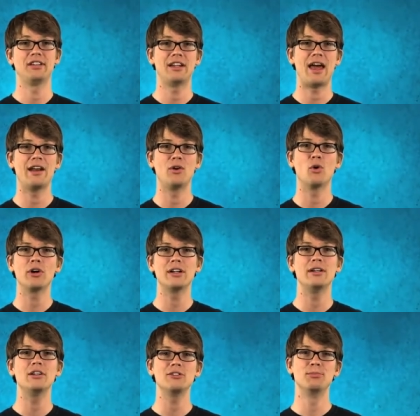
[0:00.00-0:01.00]
and at an
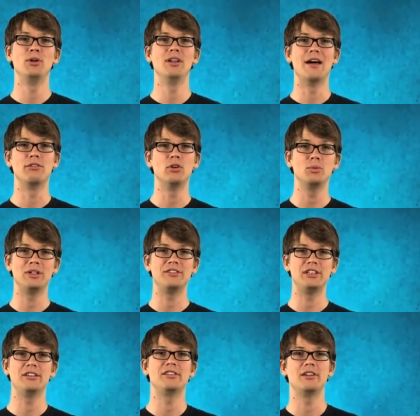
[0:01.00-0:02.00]
organismal level, we
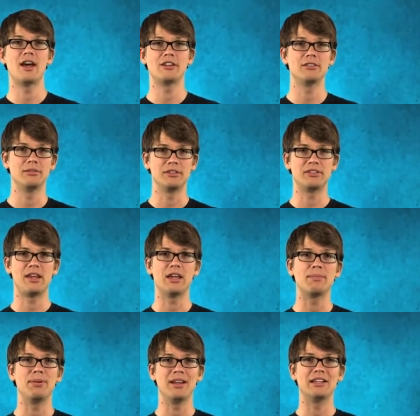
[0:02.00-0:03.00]
see senescence
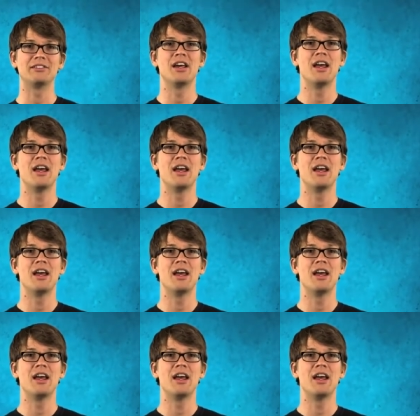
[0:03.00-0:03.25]
take place